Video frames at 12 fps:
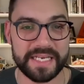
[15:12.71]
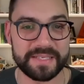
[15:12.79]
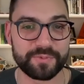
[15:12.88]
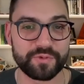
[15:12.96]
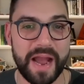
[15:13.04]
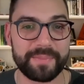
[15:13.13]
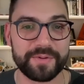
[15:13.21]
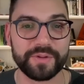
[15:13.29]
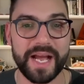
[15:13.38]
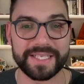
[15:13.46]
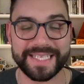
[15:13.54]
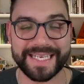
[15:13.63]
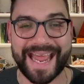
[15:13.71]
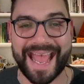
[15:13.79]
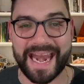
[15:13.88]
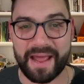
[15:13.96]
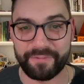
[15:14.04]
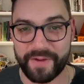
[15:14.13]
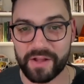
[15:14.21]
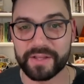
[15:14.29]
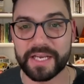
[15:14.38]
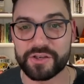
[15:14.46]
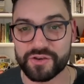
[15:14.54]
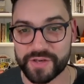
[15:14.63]
Subscribe to Locked On NFL and
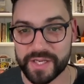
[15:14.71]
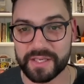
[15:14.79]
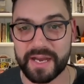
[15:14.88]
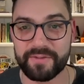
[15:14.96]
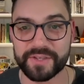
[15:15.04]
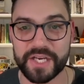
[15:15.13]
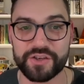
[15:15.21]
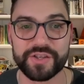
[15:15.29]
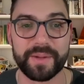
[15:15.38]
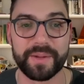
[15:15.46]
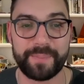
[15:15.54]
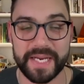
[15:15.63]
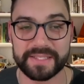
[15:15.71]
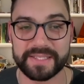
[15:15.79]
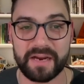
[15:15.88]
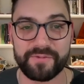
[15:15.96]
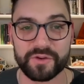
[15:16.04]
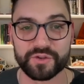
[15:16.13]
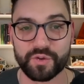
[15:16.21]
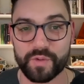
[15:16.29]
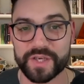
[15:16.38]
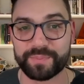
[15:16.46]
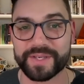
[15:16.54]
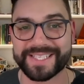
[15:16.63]
get your daily conversations on the biggest NFL
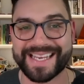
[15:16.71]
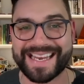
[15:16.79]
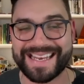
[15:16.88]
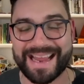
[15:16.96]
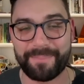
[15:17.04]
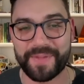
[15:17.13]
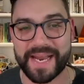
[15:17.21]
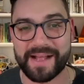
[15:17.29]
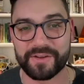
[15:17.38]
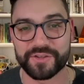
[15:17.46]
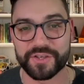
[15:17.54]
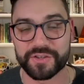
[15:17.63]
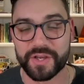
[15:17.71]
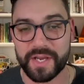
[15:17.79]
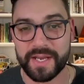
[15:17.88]
stories, plus in-depth analysis